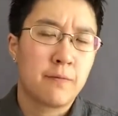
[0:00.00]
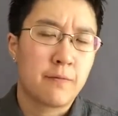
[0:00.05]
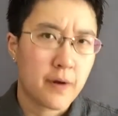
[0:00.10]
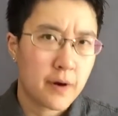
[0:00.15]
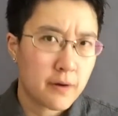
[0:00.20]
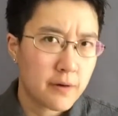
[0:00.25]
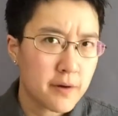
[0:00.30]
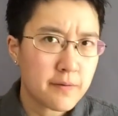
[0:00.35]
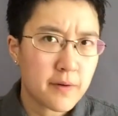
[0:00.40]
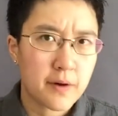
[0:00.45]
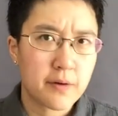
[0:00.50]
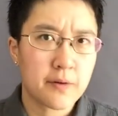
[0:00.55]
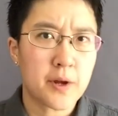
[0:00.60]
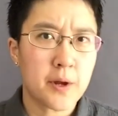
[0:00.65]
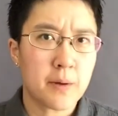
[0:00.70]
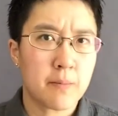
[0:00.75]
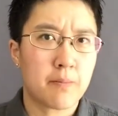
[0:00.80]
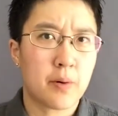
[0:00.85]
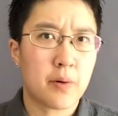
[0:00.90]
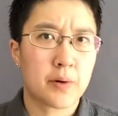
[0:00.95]
very, very
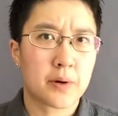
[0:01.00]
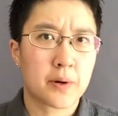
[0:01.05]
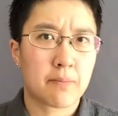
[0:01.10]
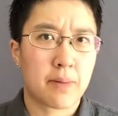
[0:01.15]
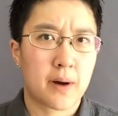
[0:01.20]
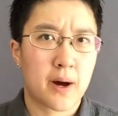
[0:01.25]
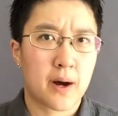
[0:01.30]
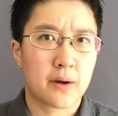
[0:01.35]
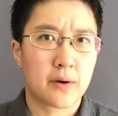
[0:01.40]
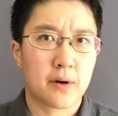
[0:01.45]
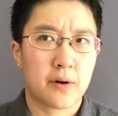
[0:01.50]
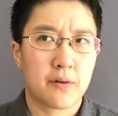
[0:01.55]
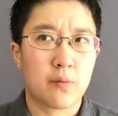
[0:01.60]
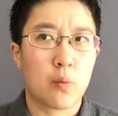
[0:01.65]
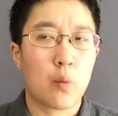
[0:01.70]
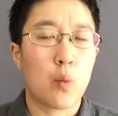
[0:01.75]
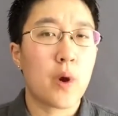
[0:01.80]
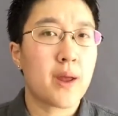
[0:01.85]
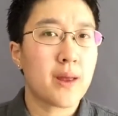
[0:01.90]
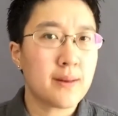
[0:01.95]
important part
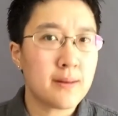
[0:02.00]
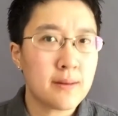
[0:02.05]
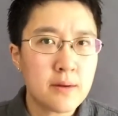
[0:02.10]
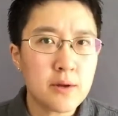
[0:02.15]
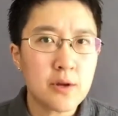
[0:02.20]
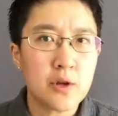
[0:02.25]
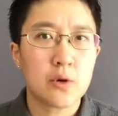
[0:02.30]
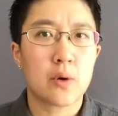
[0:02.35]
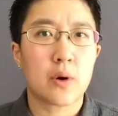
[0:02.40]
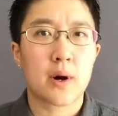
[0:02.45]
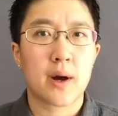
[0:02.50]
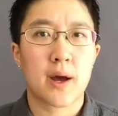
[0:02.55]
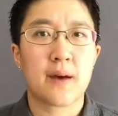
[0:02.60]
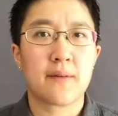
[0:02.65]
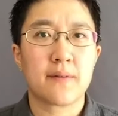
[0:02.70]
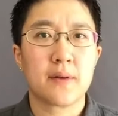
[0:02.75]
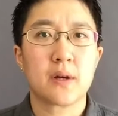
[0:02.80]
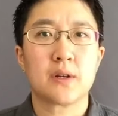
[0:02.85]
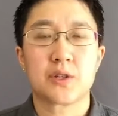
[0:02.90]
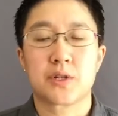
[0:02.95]
of when you are
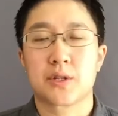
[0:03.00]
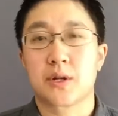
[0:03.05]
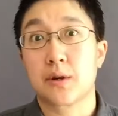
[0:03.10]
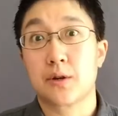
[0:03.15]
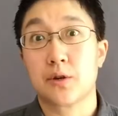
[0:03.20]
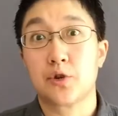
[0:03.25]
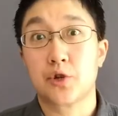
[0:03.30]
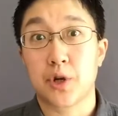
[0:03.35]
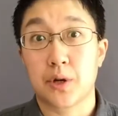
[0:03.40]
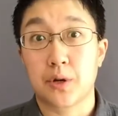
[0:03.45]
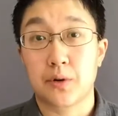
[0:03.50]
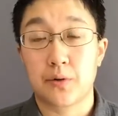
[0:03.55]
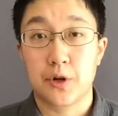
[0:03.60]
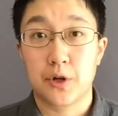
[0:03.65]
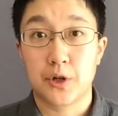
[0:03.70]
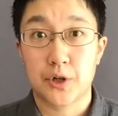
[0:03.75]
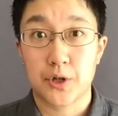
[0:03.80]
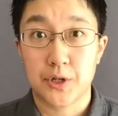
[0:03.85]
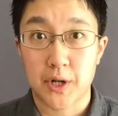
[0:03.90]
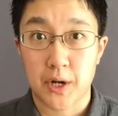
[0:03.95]
having a second
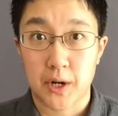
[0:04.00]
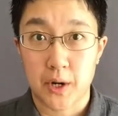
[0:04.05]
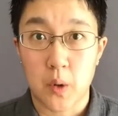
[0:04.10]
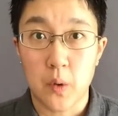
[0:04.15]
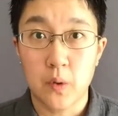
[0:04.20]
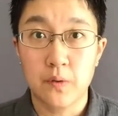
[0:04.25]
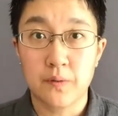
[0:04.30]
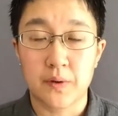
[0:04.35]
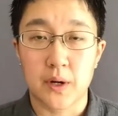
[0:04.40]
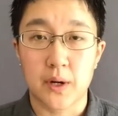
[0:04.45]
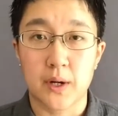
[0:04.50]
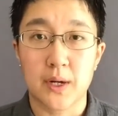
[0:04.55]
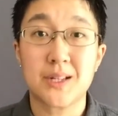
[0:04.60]
generation take over,